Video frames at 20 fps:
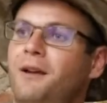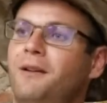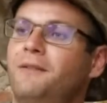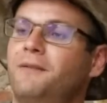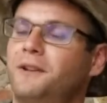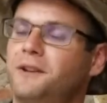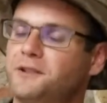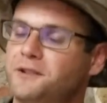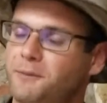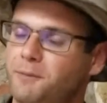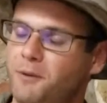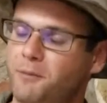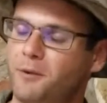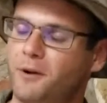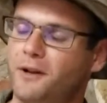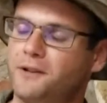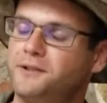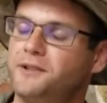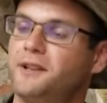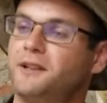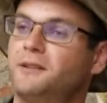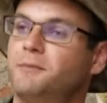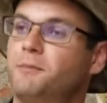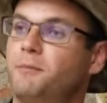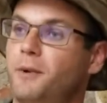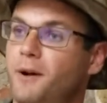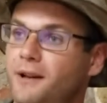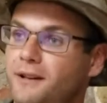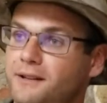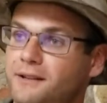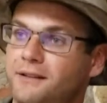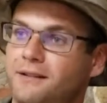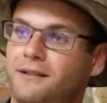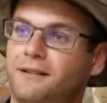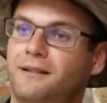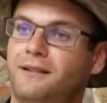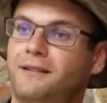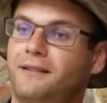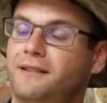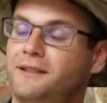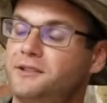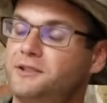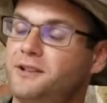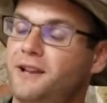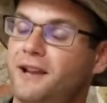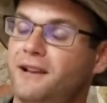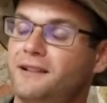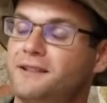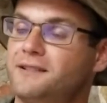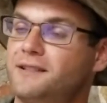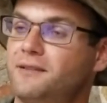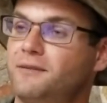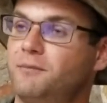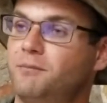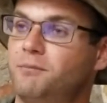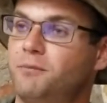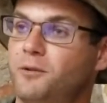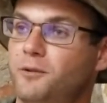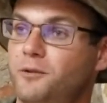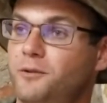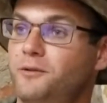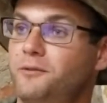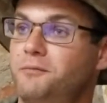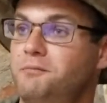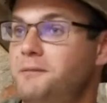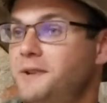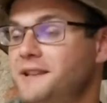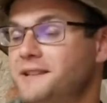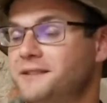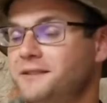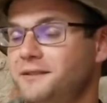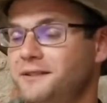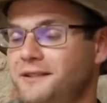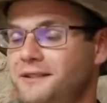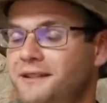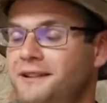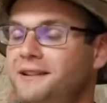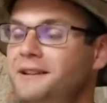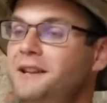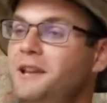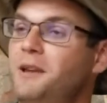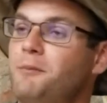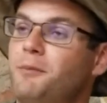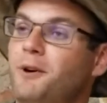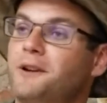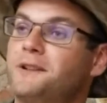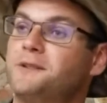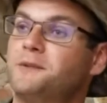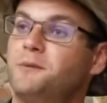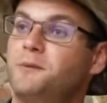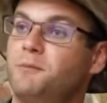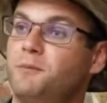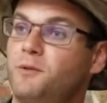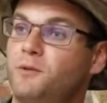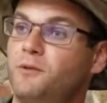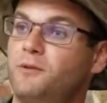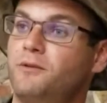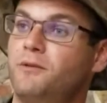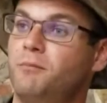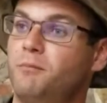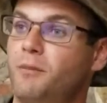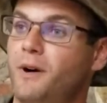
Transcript: finish up the project, but these jackets have proved basically impossible to move